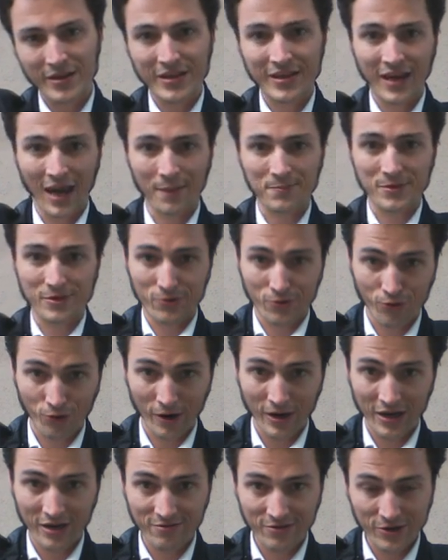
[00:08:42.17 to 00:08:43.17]
Captain
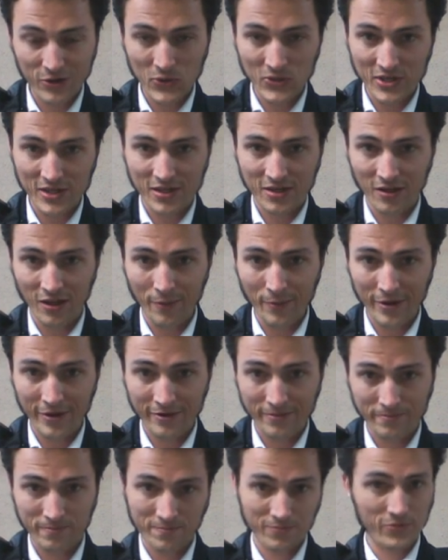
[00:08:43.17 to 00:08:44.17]
Craig of the USS
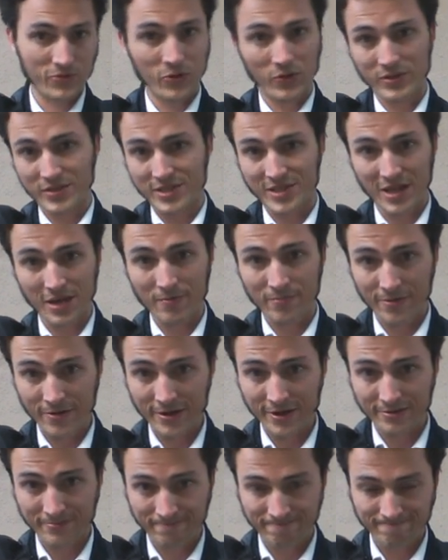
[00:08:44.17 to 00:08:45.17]
Columbia doing the same
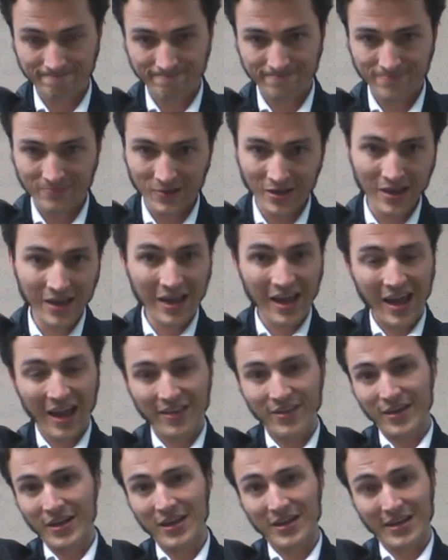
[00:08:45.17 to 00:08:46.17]
thing. And
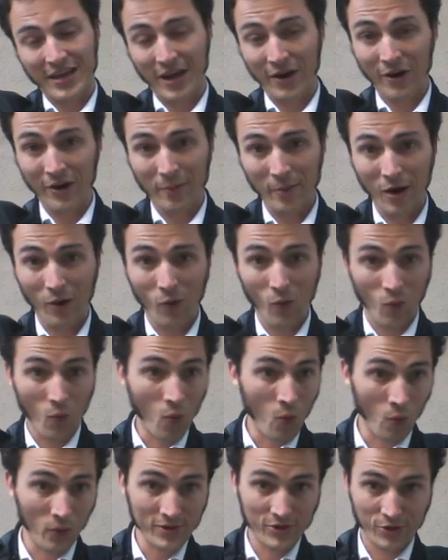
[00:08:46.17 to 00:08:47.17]
then not caring about
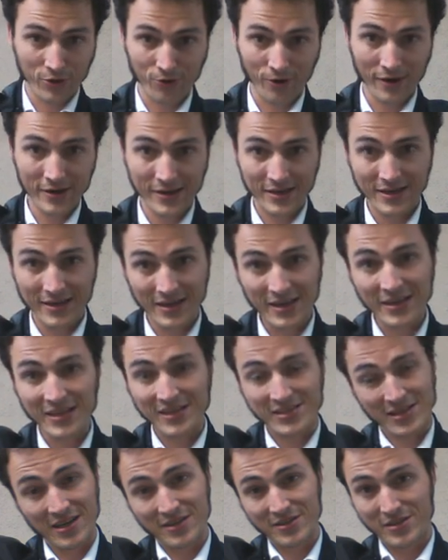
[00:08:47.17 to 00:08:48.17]
which Craig
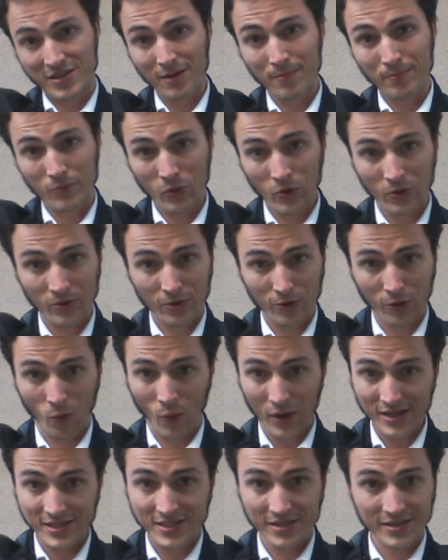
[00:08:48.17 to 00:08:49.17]
he's going to dump nuclear
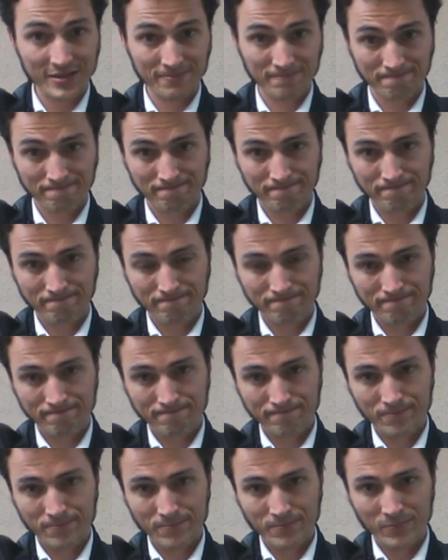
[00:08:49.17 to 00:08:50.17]
waste in.
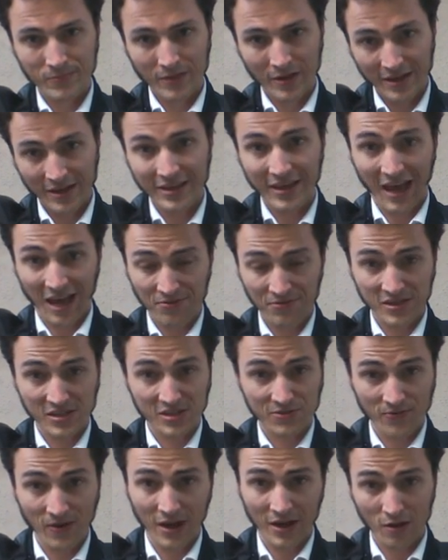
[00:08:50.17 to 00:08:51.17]
Gaffing his
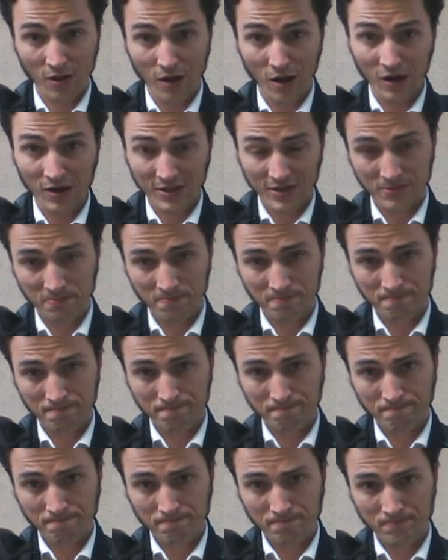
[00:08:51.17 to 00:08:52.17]
fucking logs.
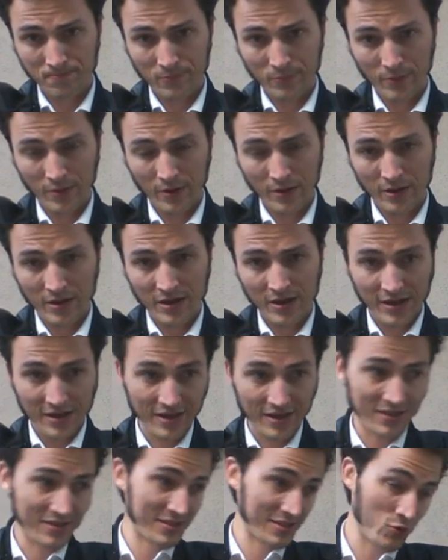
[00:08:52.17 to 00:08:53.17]

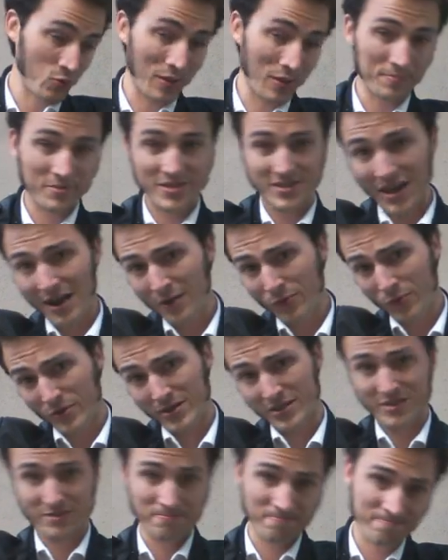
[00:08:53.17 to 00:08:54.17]
Getting swept
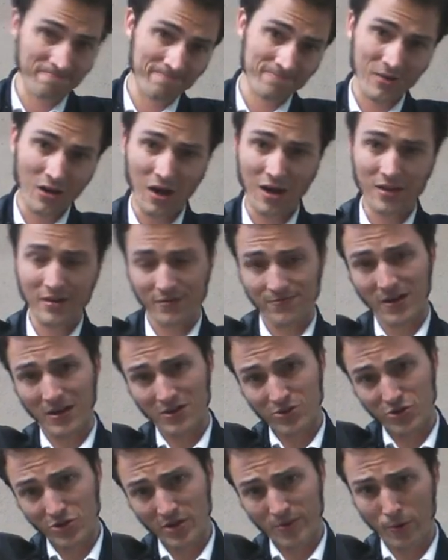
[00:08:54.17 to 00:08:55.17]
sideways on that fucking
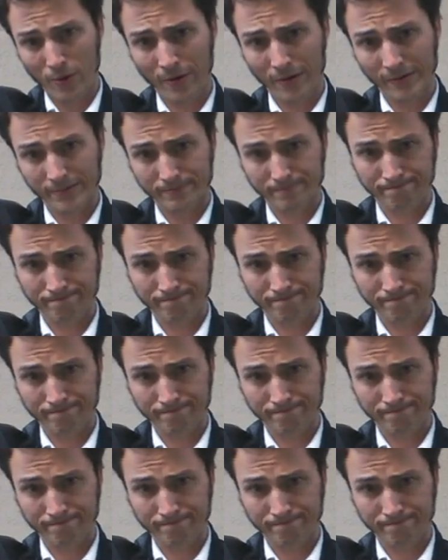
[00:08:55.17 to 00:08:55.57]
ship hurt.